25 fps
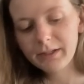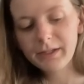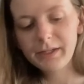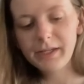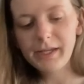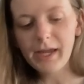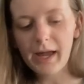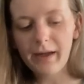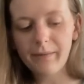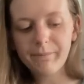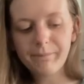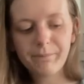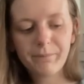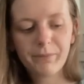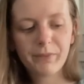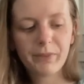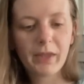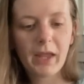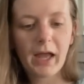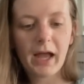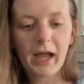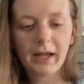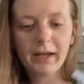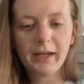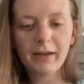Yeah,
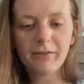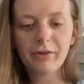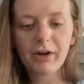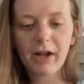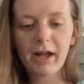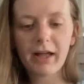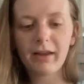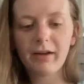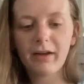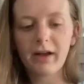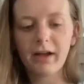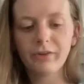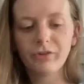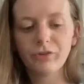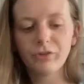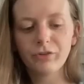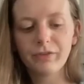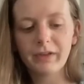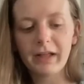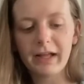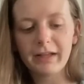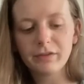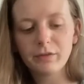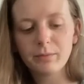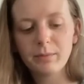I never had a hydro
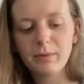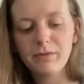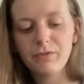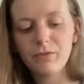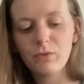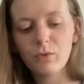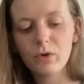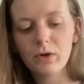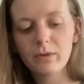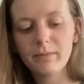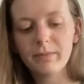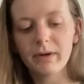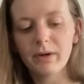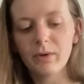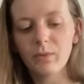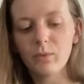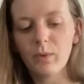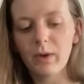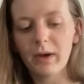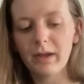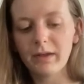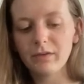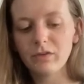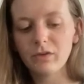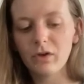flask before, but
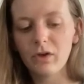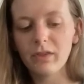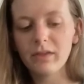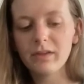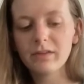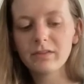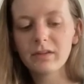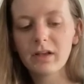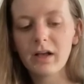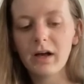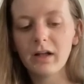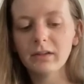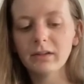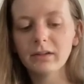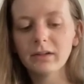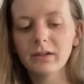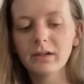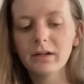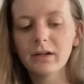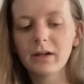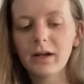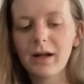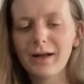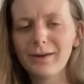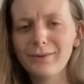when I saw this
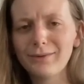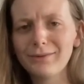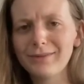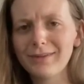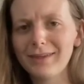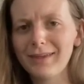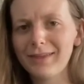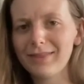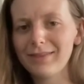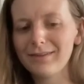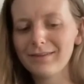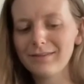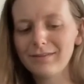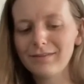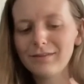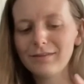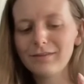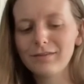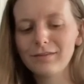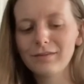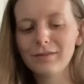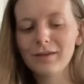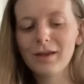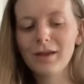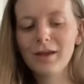color, I was like, this
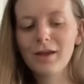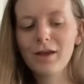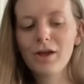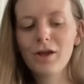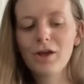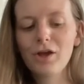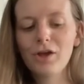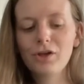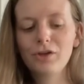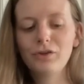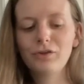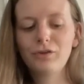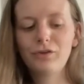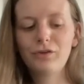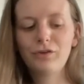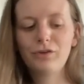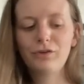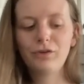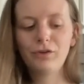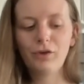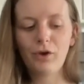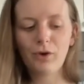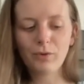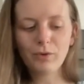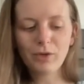is
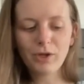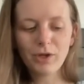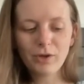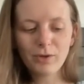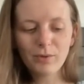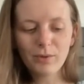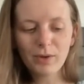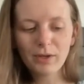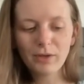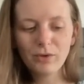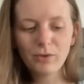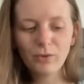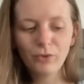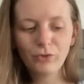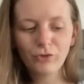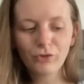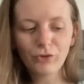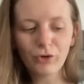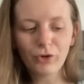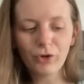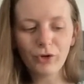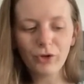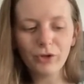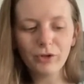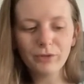so cute and
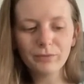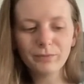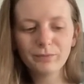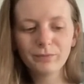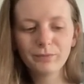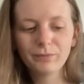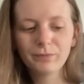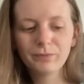neutral.